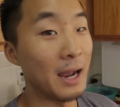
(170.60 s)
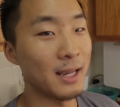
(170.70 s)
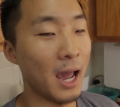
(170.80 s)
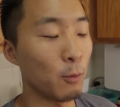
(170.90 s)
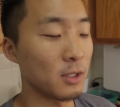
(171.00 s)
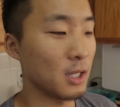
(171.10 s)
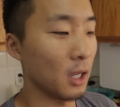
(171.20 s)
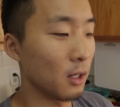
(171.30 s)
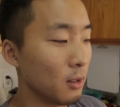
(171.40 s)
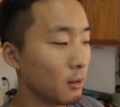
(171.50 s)
My dad would
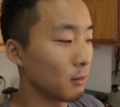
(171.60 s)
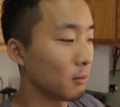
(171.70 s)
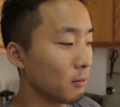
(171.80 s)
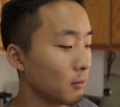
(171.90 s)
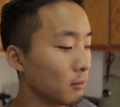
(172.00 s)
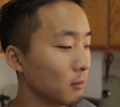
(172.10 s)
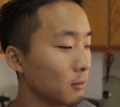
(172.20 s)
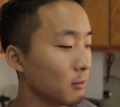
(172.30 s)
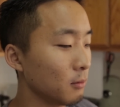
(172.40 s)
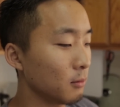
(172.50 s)
say,
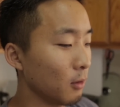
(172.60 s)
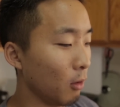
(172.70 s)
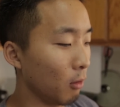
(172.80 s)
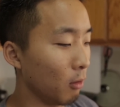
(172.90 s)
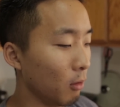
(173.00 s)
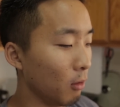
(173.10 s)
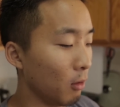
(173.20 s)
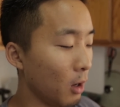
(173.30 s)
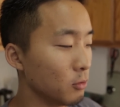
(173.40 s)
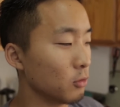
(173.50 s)

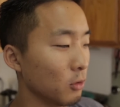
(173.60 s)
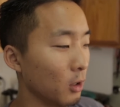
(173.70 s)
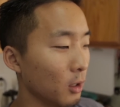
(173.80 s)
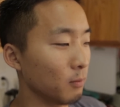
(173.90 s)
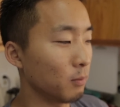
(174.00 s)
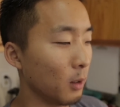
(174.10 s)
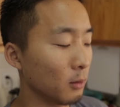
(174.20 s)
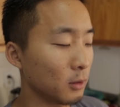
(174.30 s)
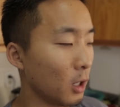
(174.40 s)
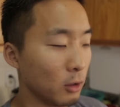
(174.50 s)
oh, Andrew, I,
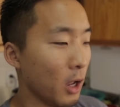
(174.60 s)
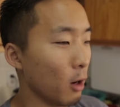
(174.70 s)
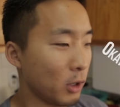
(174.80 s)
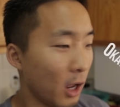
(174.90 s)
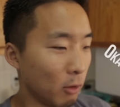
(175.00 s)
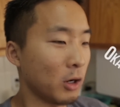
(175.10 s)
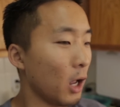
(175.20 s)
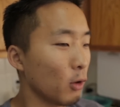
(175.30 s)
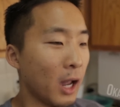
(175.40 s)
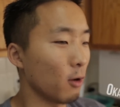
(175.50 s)
I cut your hair. Okay,
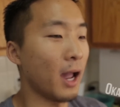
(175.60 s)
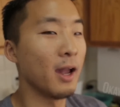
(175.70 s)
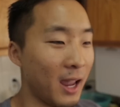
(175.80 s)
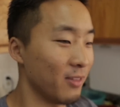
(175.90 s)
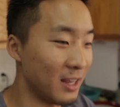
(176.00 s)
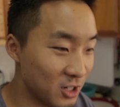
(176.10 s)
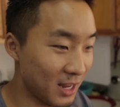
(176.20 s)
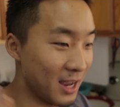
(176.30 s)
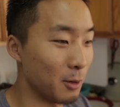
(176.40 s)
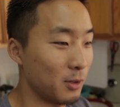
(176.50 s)
okay, okay, okay, okay, and then
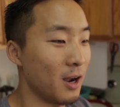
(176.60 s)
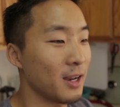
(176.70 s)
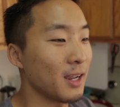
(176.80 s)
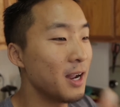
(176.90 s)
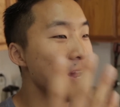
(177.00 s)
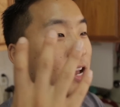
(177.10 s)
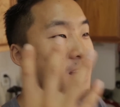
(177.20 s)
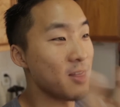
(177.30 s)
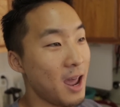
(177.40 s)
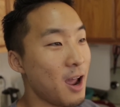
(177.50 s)
just end up cutting
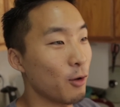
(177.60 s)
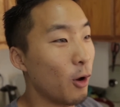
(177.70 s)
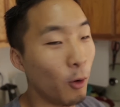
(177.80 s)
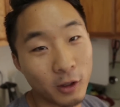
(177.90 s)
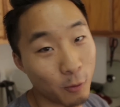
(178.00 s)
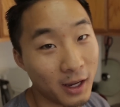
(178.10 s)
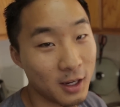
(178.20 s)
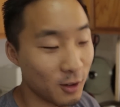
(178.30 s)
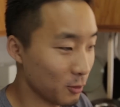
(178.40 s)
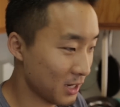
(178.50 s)
the hair the only way
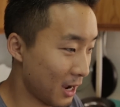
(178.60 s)
he knows